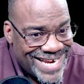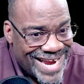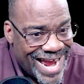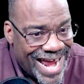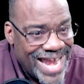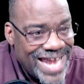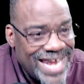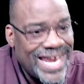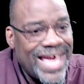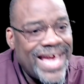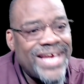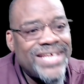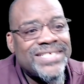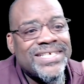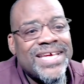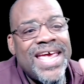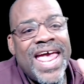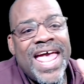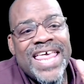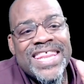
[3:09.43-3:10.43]
10
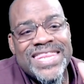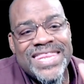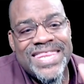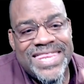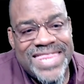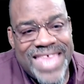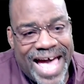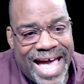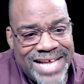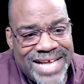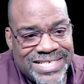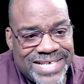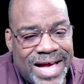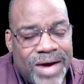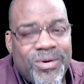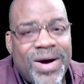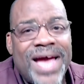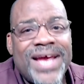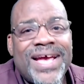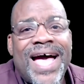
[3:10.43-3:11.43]
days. That's
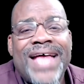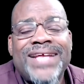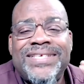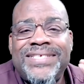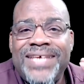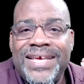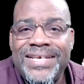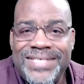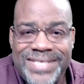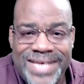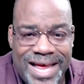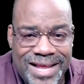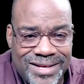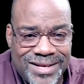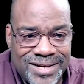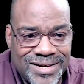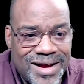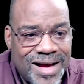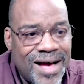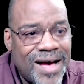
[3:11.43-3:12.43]
how I got to
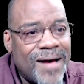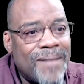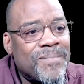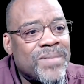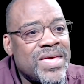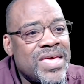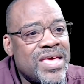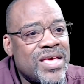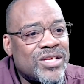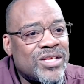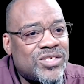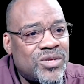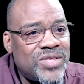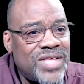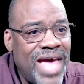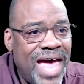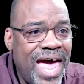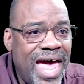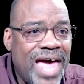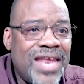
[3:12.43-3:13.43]
telecom. So
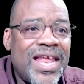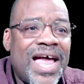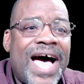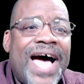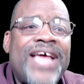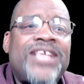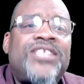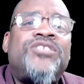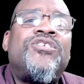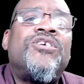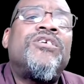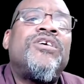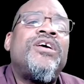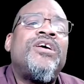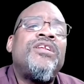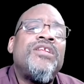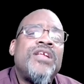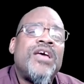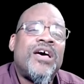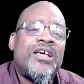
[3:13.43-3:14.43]
then I took
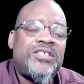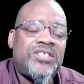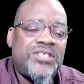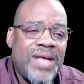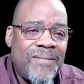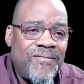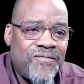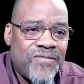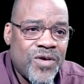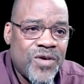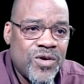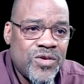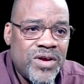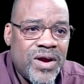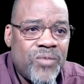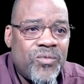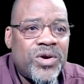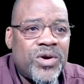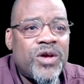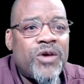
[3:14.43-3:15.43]
it a step
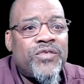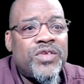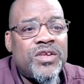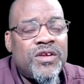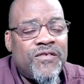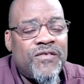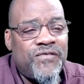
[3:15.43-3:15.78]
further. I went over to the